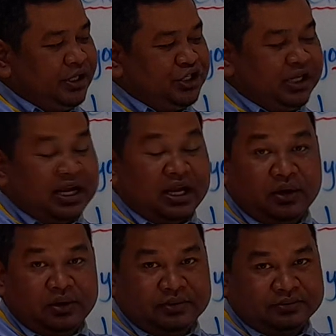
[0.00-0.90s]

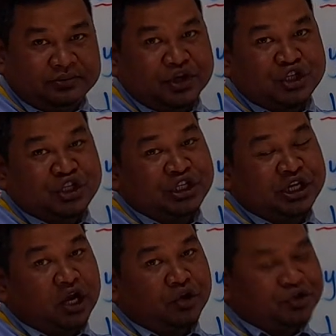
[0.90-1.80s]
yellow
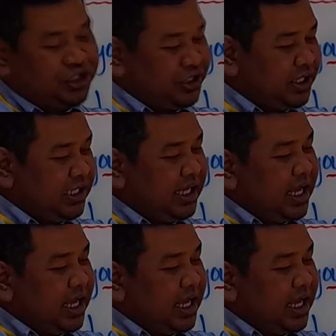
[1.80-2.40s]
shirt.